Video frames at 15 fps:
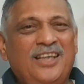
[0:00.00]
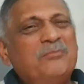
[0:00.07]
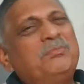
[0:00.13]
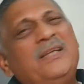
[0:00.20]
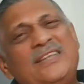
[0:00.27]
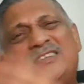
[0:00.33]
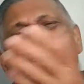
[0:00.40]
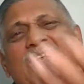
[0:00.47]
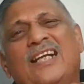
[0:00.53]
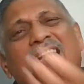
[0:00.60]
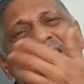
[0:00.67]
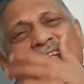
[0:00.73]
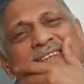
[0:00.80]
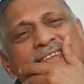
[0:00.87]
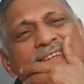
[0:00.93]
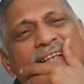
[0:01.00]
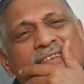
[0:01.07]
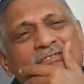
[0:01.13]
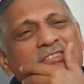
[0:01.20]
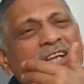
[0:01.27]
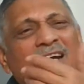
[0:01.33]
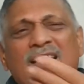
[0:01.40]
Please realize that
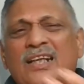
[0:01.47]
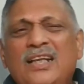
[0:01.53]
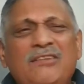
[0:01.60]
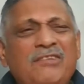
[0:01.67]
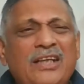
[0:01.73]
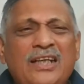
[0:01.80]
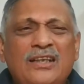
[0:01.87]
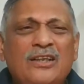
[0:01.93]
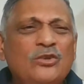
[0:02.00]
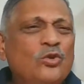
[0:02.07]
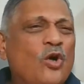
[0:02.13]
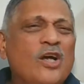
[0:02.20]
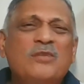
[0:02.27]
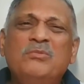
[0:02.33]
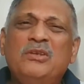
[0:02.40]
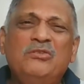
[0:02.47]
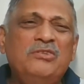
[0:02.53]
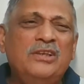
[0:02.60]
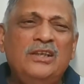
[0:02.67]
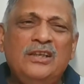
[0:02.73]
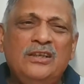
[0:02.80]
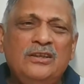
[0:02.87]
we are living in a normal
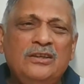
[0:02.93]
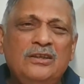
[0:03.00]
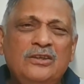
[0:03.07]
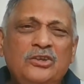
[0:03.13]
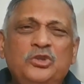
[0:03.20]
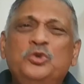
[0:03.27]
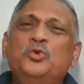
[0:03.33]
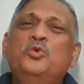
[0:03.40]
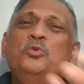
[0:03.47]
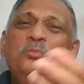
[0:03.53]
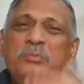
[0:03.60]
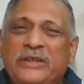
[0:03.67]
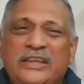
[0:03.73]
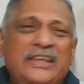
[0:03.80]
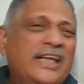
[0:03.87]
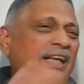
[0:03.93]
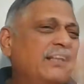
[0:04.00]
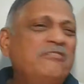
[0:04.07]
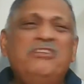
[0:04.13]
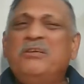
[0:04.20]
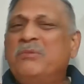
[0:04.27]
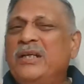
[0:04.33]
world. You, me, and
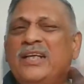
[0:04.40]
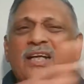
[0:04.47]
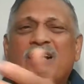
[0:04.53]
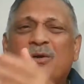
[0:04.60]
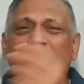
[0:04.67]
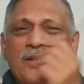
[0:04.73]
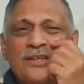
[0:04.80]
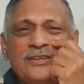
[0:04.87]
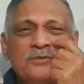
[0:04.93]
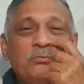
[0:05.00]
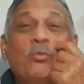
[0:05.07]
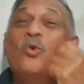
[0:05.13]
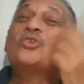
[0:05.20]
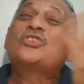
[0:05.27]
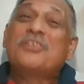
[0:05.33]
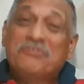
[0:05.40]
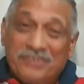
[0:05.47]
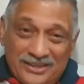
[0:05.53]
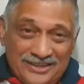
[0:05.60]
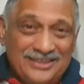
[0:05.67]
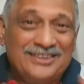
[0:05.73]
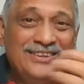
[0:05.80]
everybody around us, most of us.